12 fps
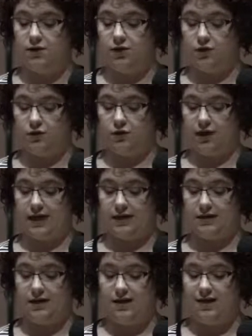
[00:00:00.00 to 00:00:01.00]

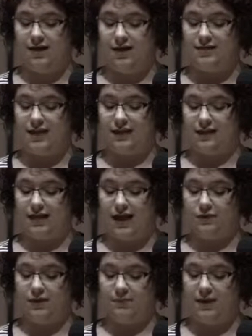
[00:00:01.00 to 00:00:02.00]
Ukraine that
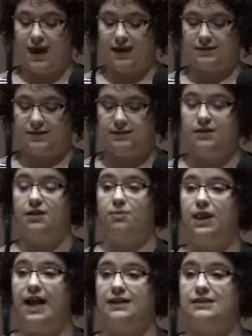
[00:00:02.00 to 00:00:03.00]
allowed them access to the
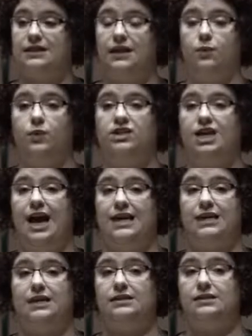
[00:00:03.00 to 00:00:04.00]
Black Sea, which
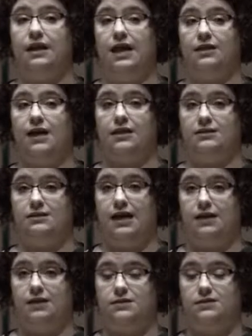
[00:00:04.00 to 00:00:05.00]
ended its landlocked
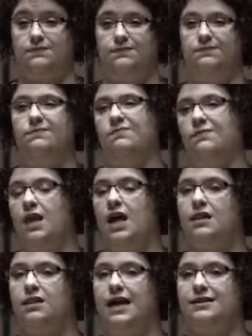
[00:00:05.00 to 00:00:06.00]
status.
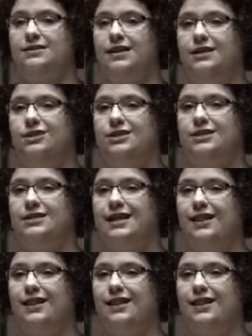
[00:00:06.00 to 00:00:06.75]
Last slide, just because I